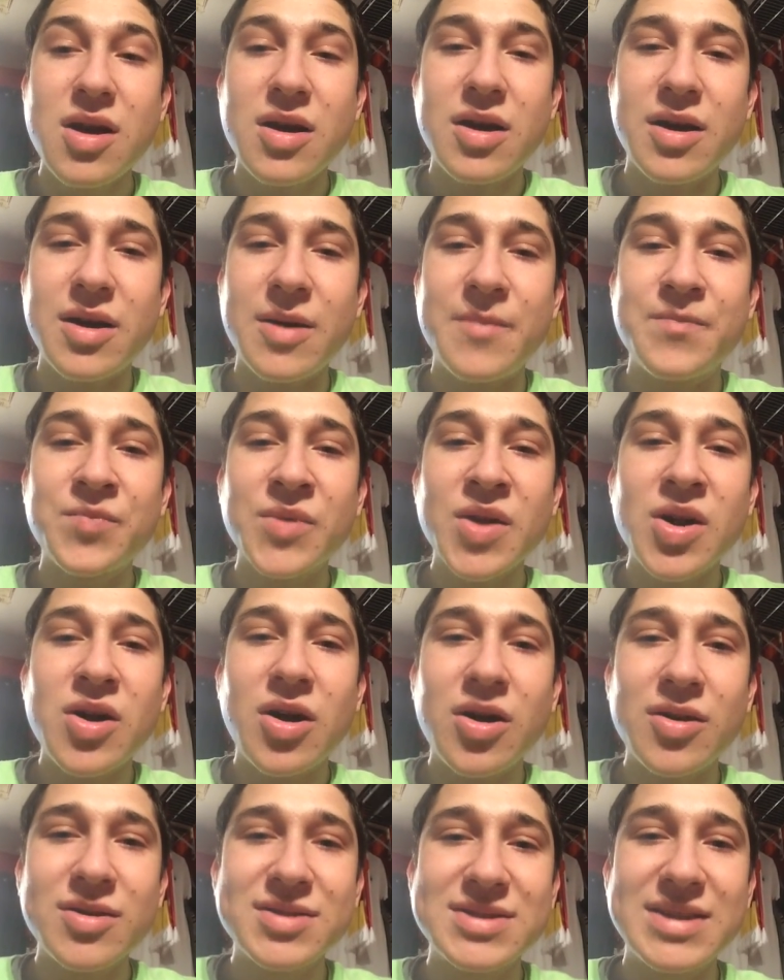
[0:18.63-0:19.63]
um,
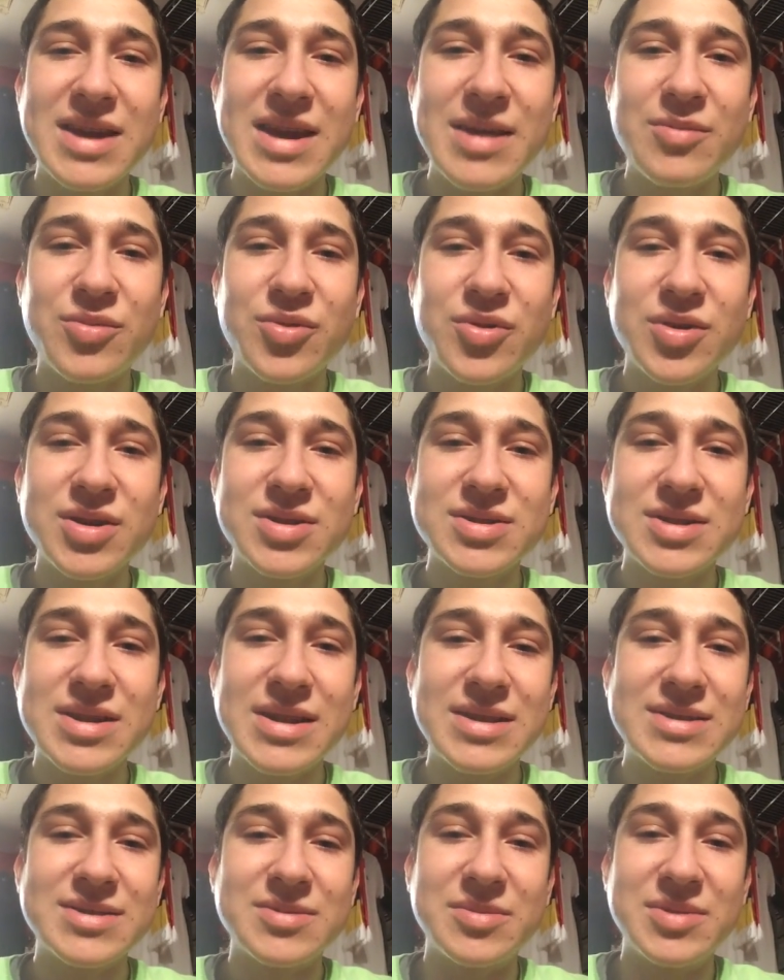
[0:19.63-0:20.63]
all these Game Boys, and
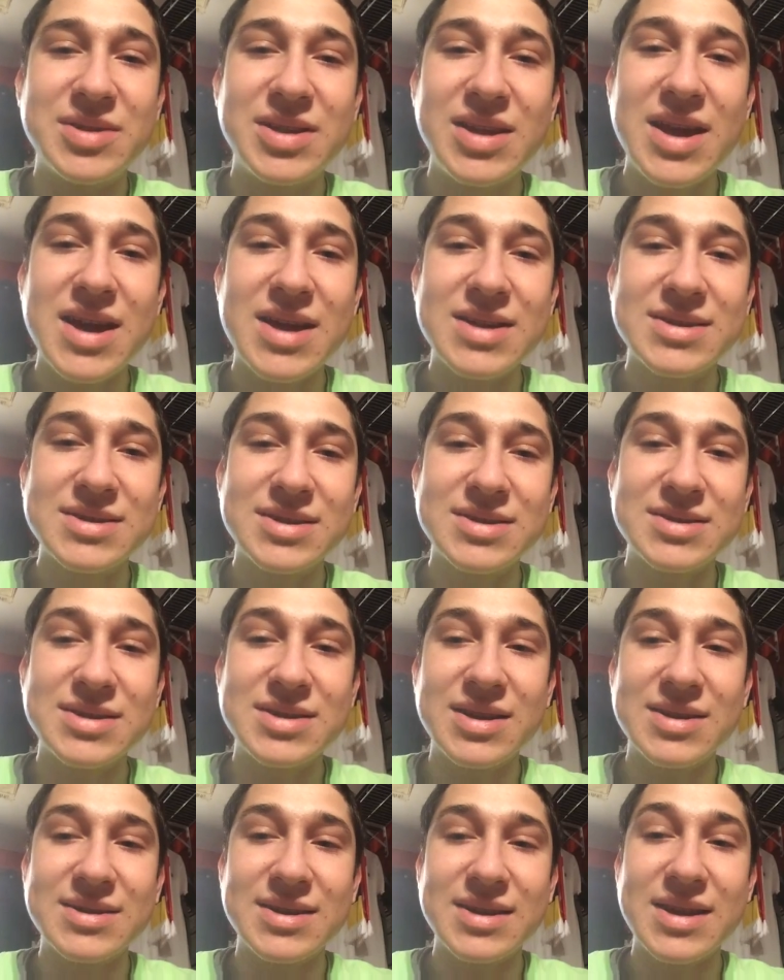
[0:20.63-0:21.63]
then some DSs and
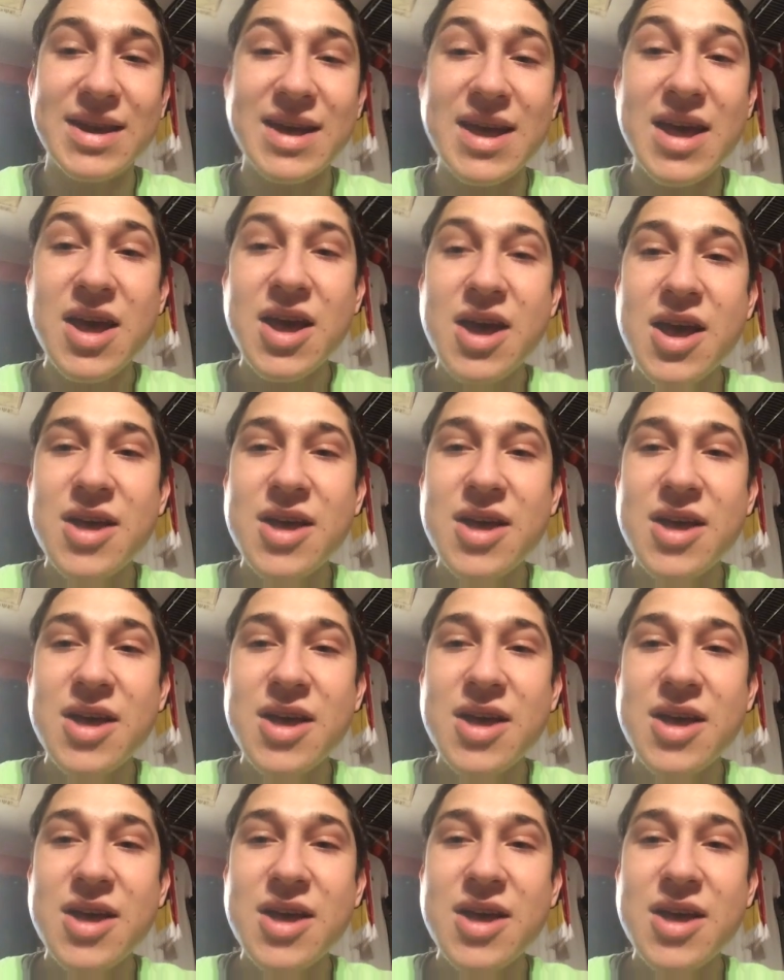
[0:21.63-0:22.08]
things like that.